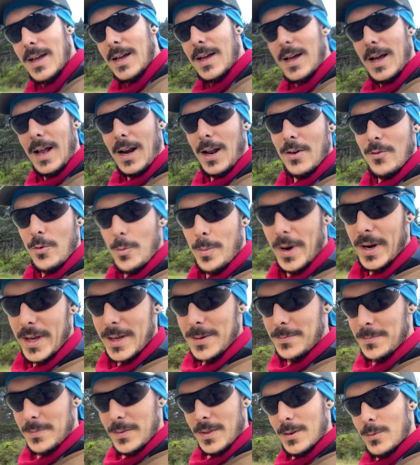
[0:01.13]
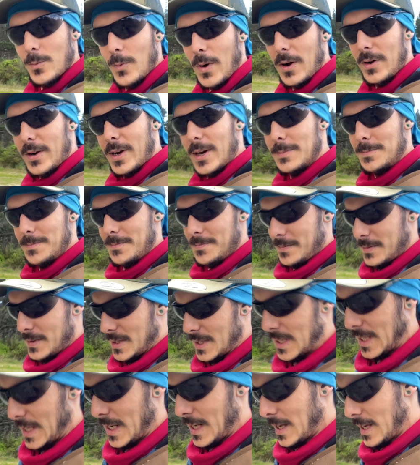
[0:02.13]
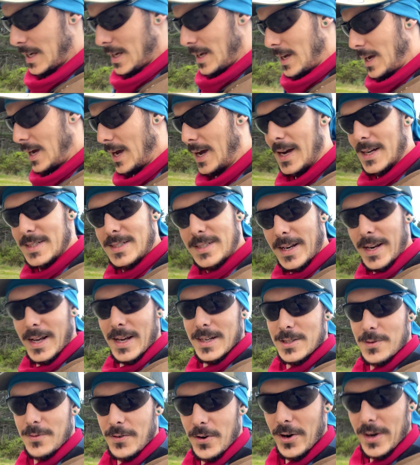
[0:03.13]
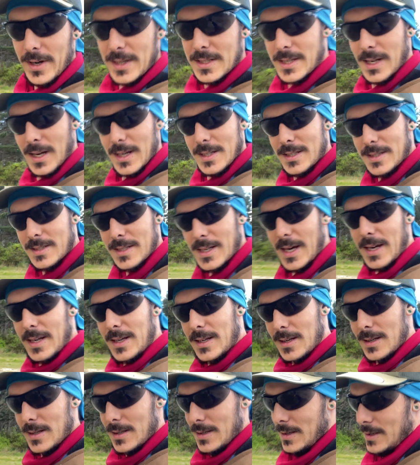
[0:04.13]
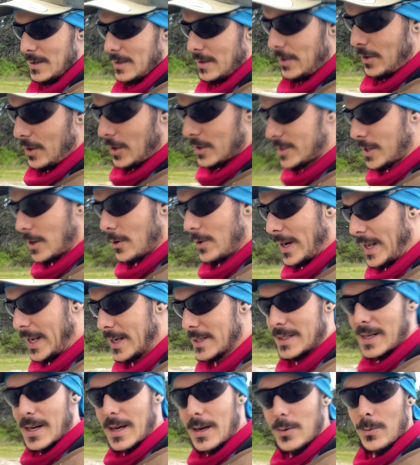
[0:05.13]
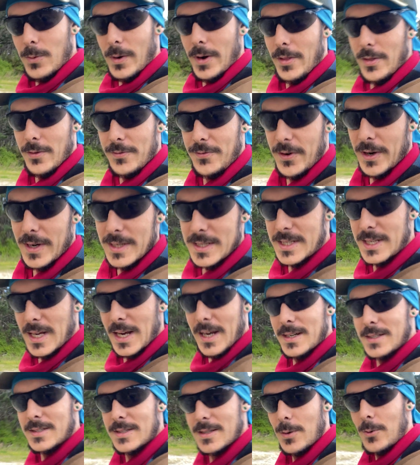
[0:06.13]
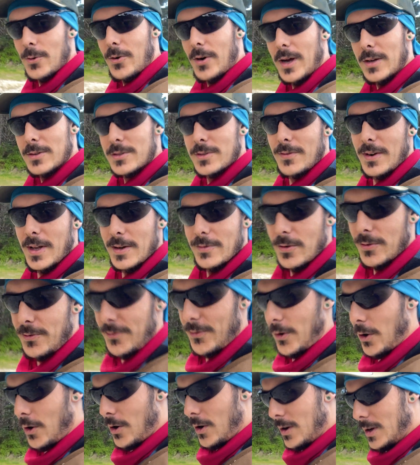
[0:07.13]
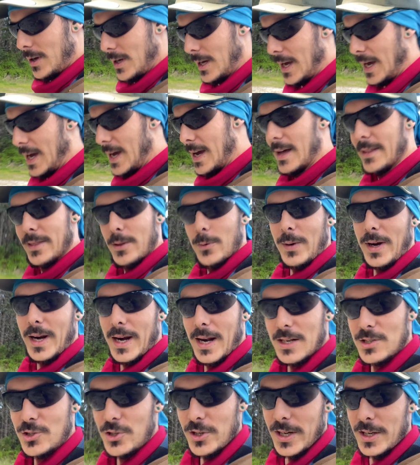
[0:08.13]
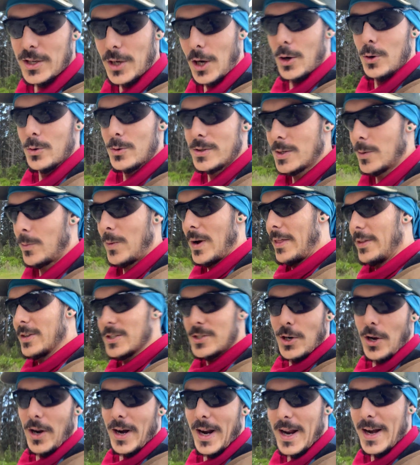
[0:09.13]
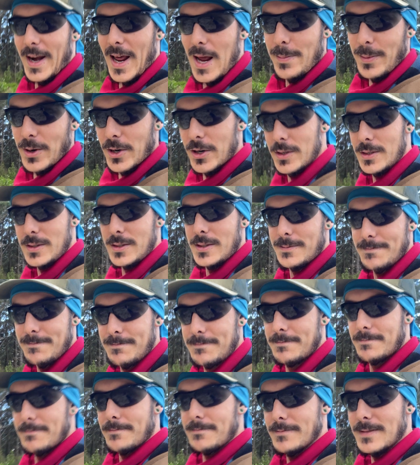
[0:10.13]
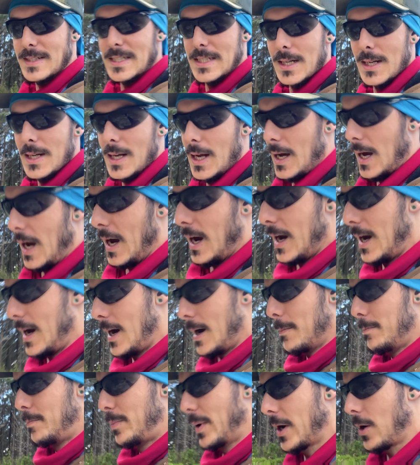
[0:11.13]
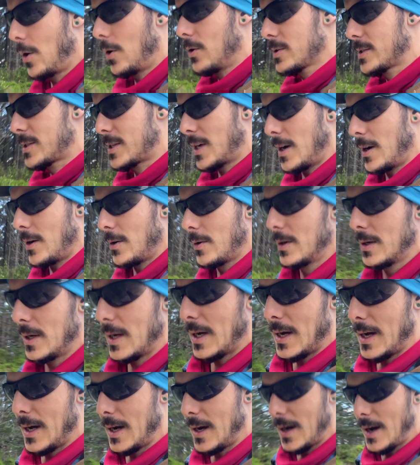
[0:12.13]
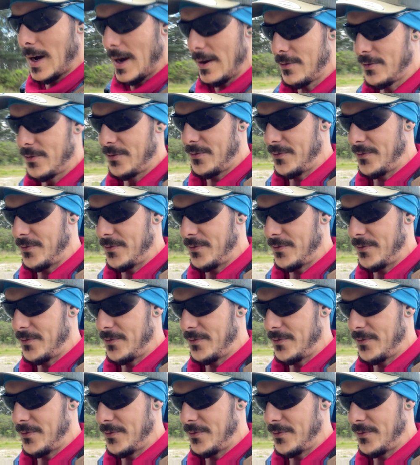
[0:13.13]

Hello everybody, welcome. Today's a very exciting day. Not only is it one of the first days that we're out of level 4 and that we can actually go somewhere that's not our neighbourhoods, but also I've